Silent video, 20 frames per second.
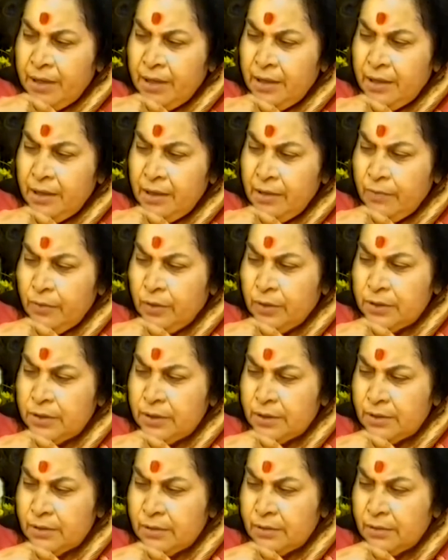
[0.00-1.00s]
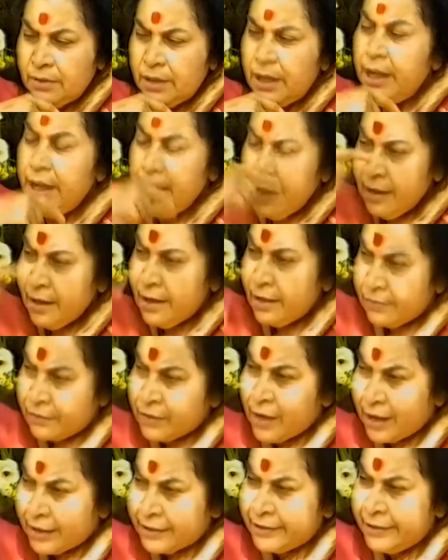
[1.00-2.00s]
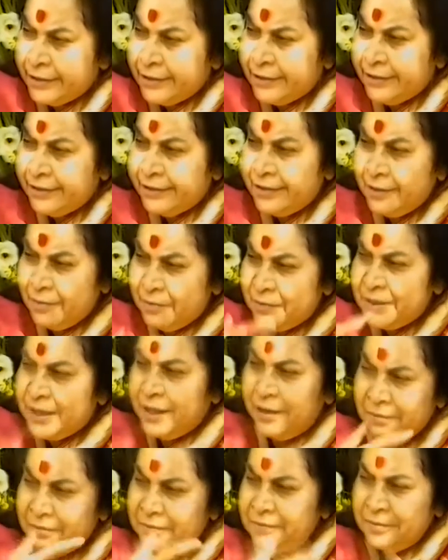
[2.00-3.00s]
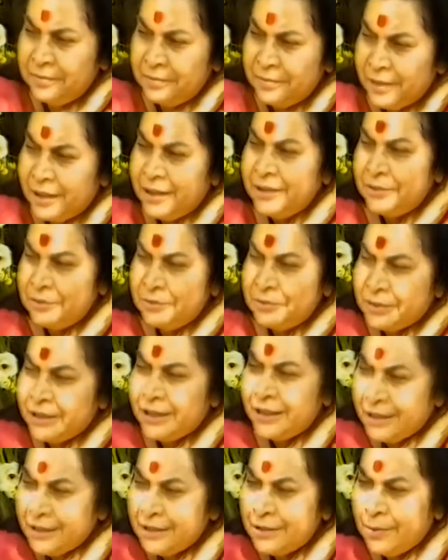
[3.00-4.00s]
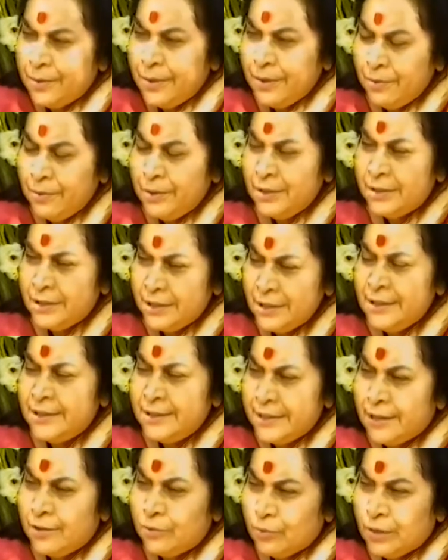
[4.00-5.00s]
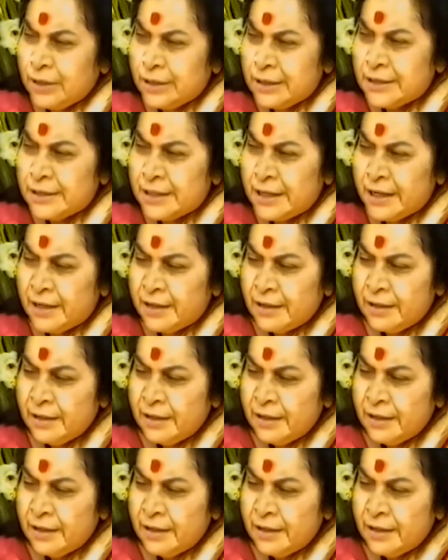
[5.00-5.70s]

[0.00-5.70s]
he was a sakshi himself. I should say this way, it's easier to understand.